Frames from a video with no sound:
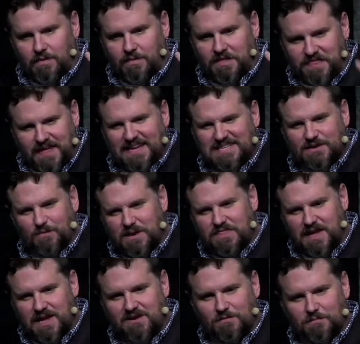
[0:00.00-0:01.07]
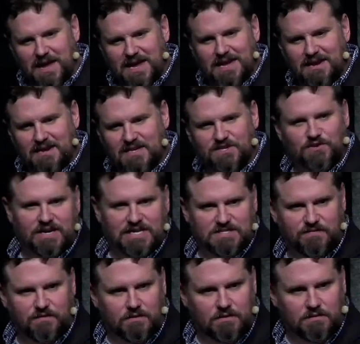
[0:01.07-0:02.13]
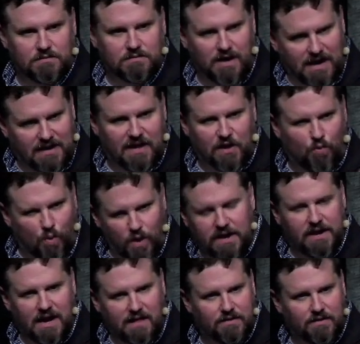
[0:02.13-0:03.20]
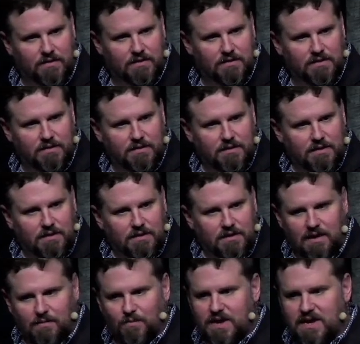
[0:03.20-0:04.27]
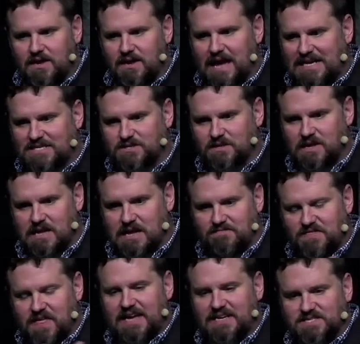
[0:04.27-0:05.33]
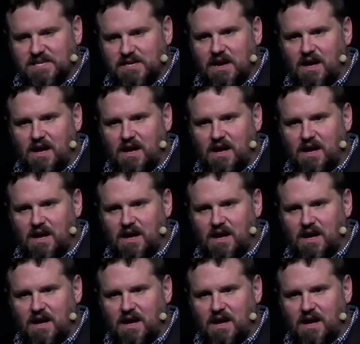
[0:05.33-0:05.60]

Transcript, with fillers: the things that we think are making it stressful, right? Like one another. And we can actually give thanks to